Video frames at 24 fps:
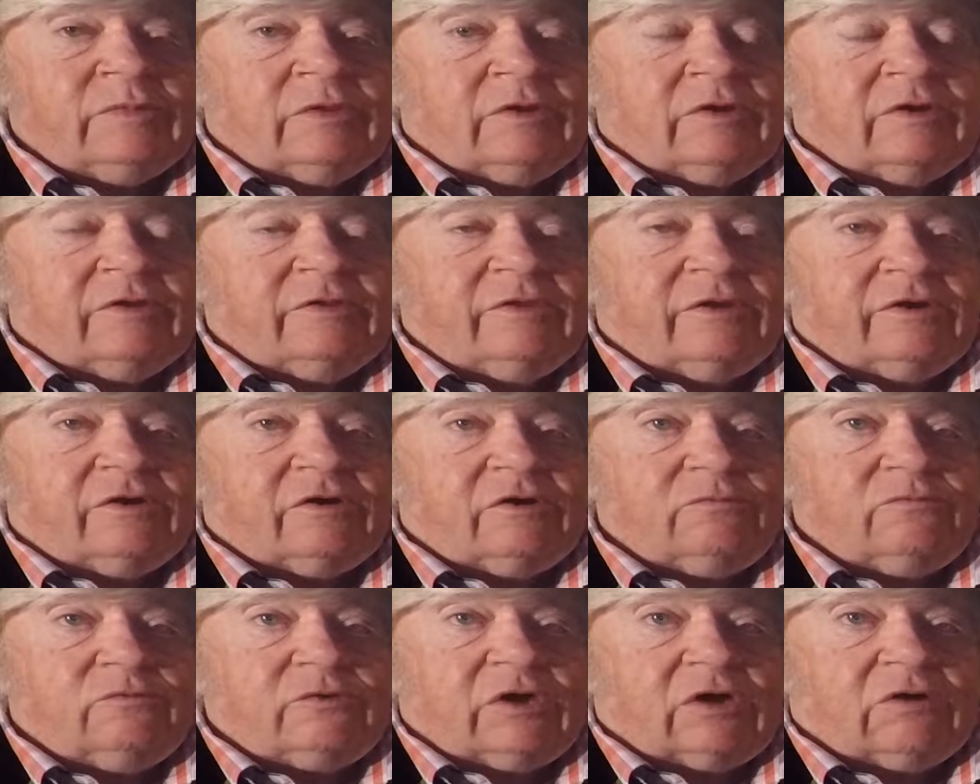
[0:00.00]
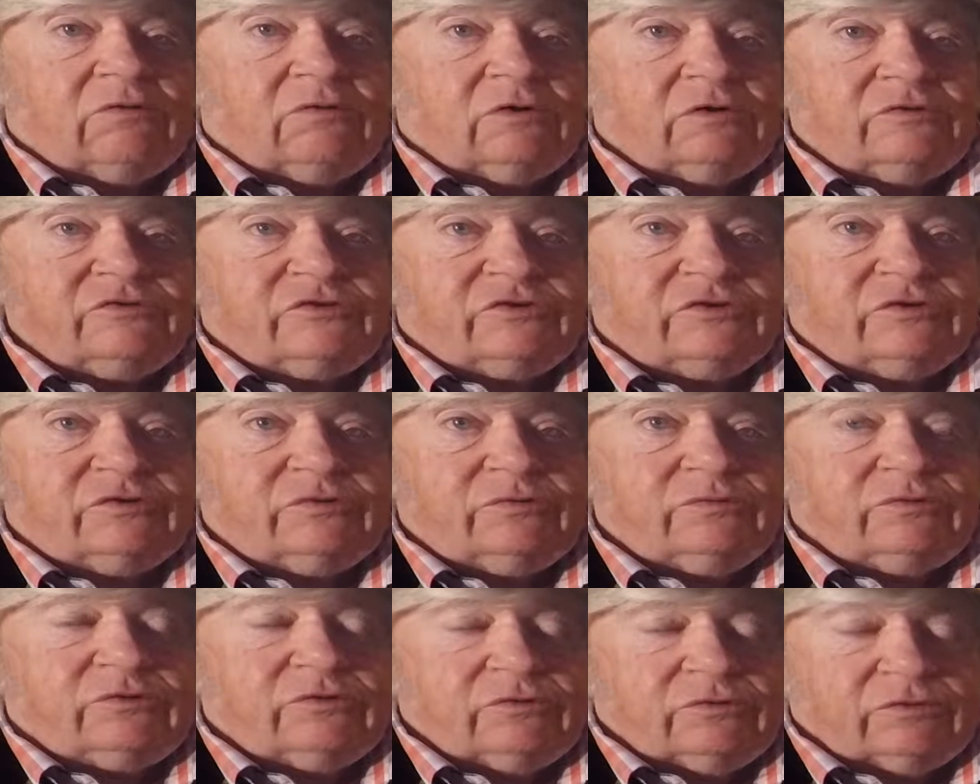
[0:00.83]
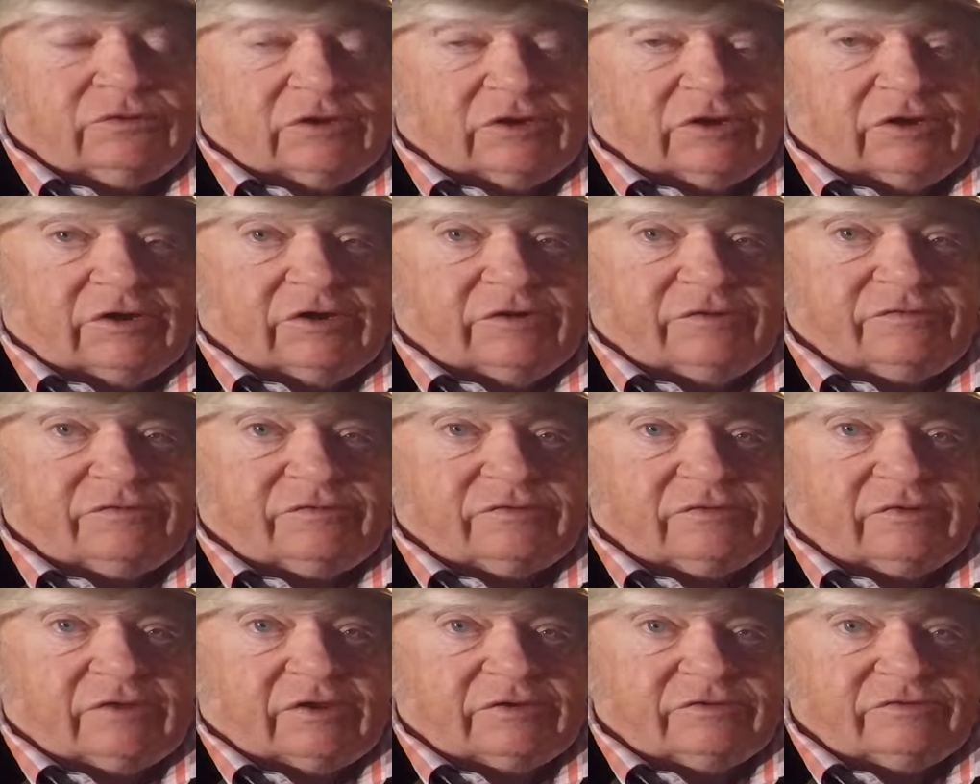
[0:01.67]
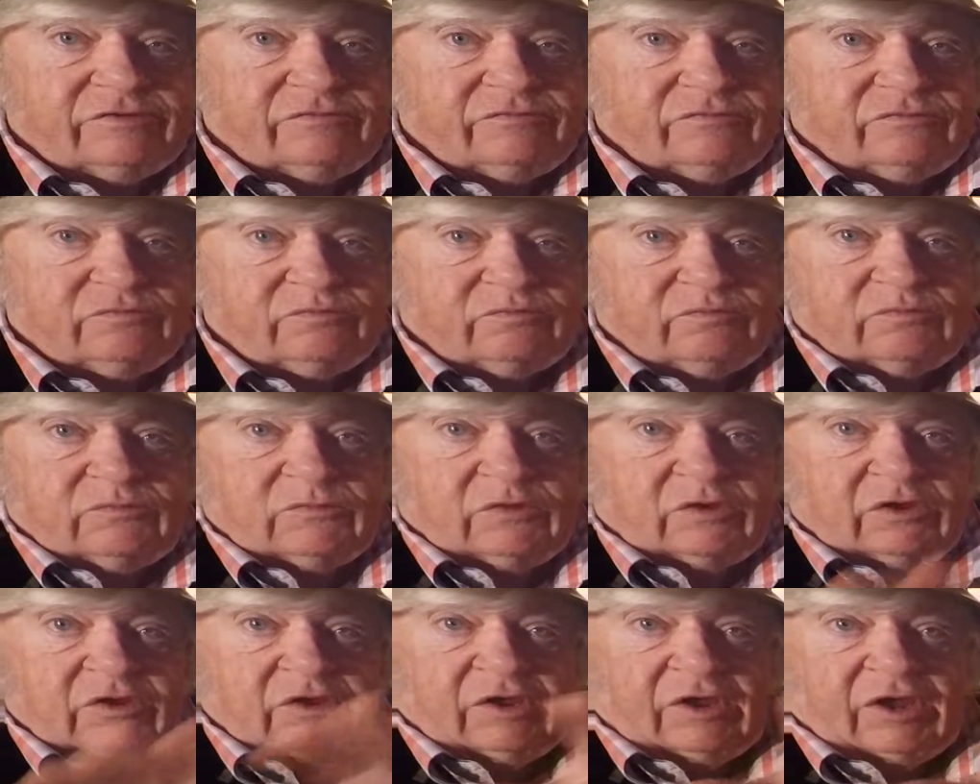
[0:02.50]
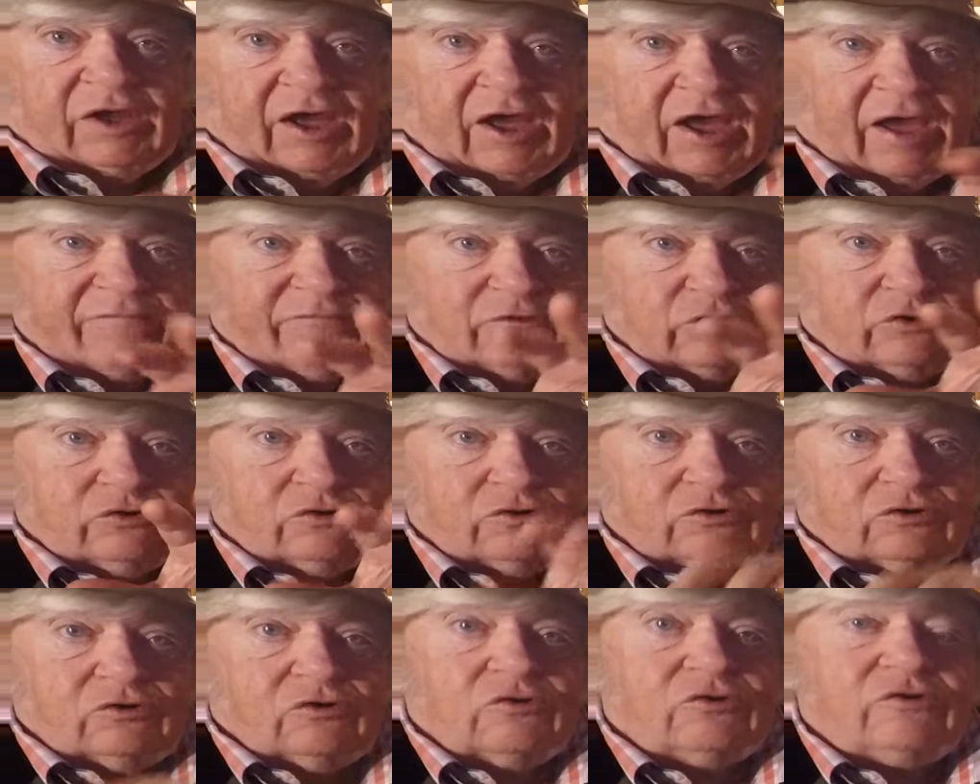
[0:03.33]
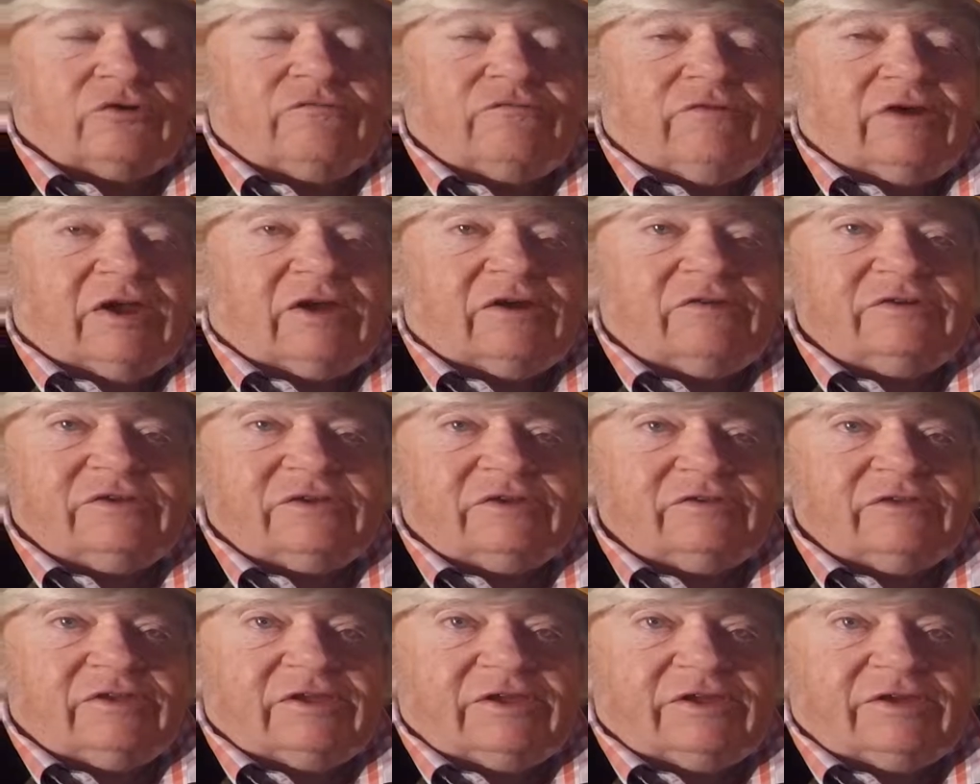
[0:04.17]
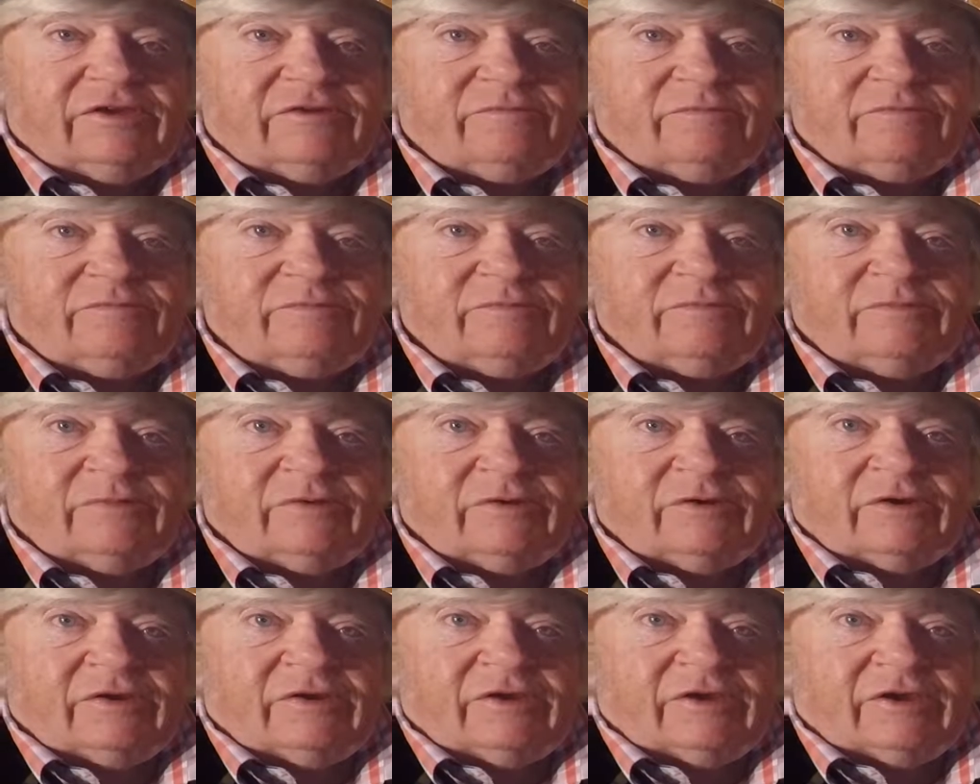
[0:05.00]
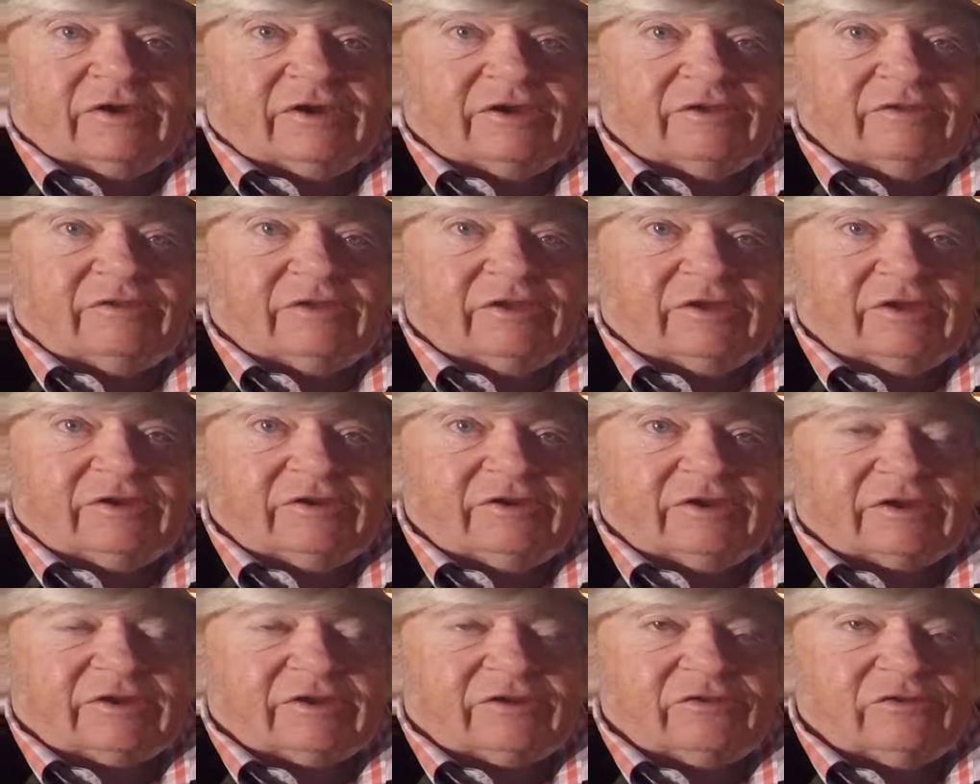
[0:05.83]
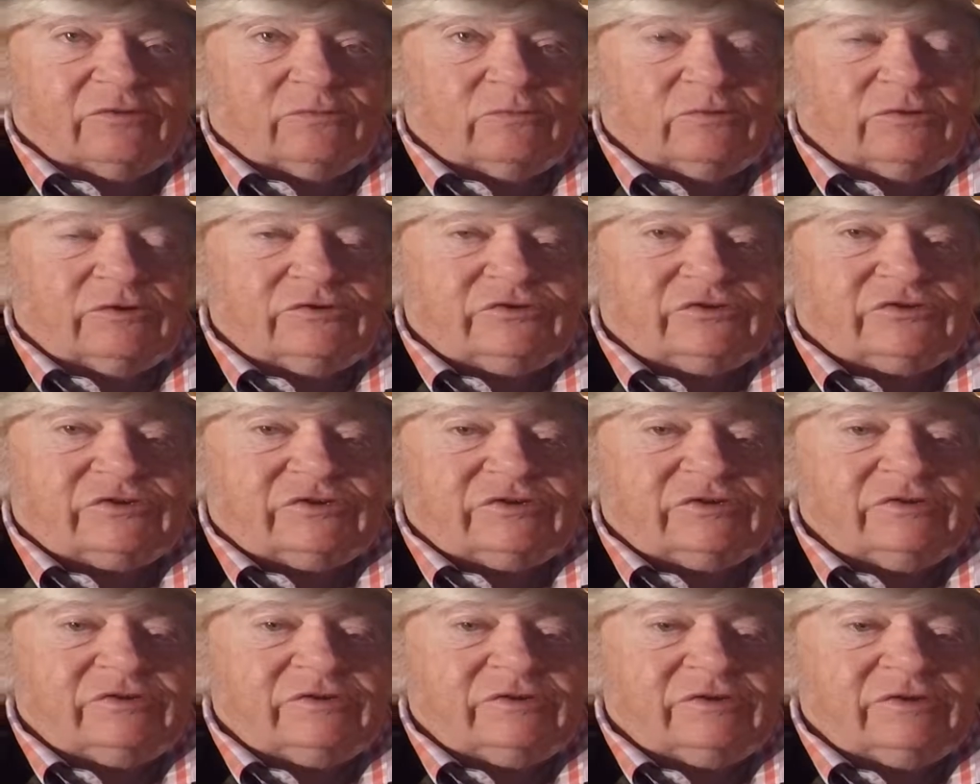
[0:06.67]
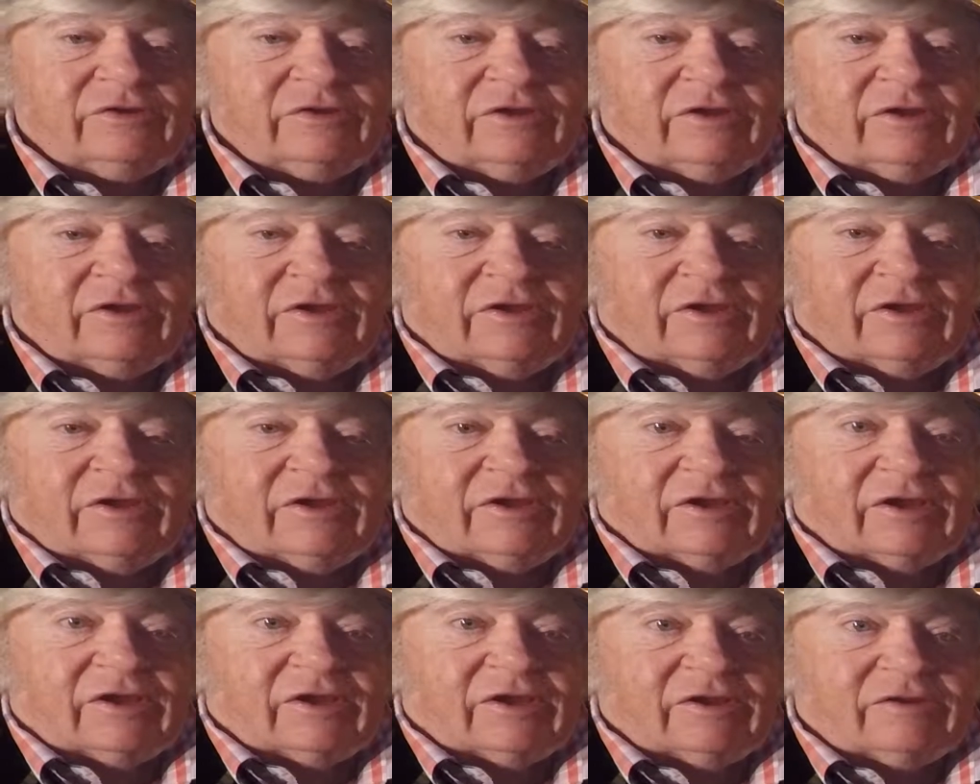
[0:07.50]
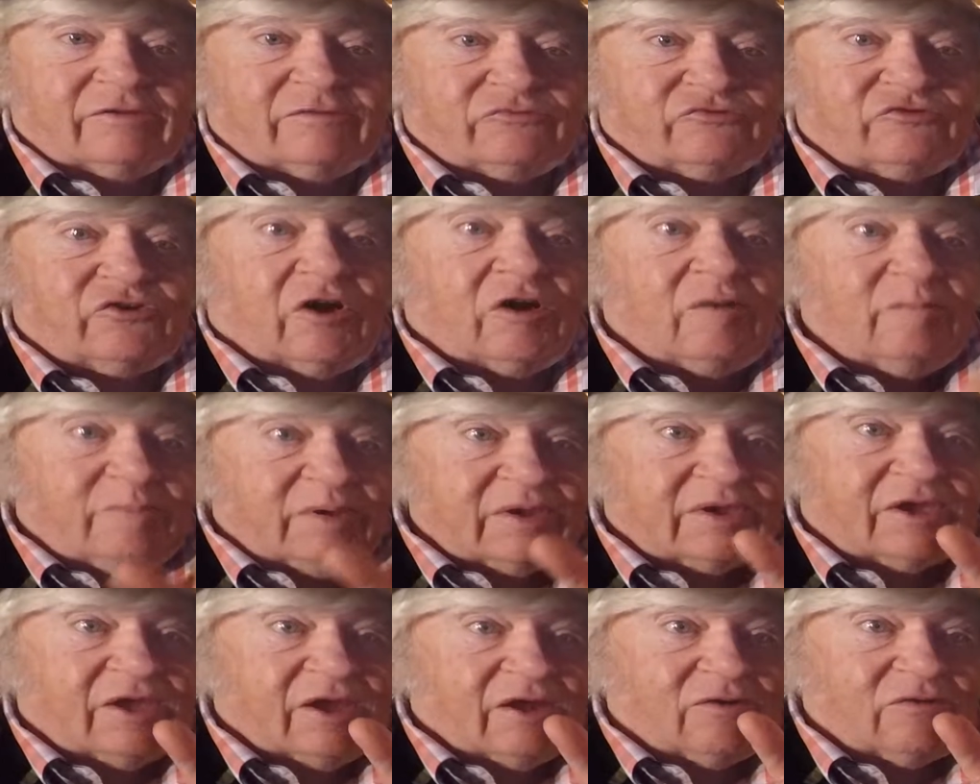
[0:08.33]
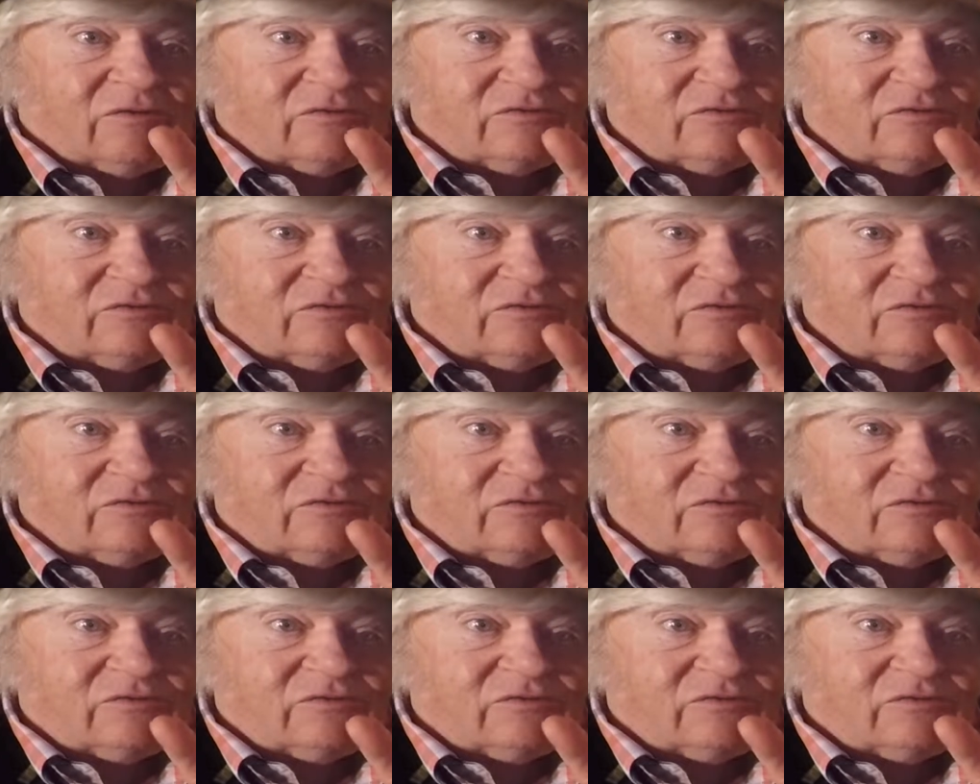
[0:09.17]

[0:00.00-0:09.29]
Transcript: and then I will go on to Google Earth and have a good look around in their neck of the woods and try and pick out